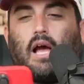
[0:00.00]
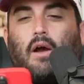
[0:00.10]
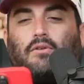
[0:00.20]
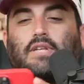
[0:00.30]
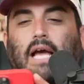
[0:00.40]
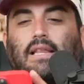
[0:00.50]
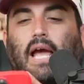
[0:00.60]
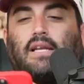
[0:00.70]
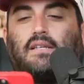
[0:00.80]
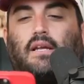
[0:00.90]
I
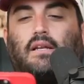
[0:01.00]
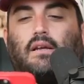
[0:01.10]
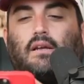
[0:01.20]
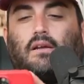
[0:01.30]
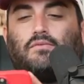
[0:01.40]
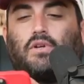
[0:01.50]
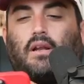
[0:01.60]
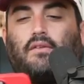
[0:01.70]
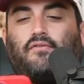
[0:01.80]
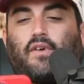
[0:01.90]
liked it. I'm
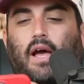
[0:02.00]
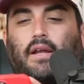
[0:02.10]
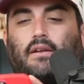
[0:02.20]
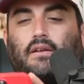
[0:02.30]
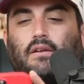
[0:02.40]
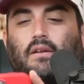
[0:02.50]
trying to find.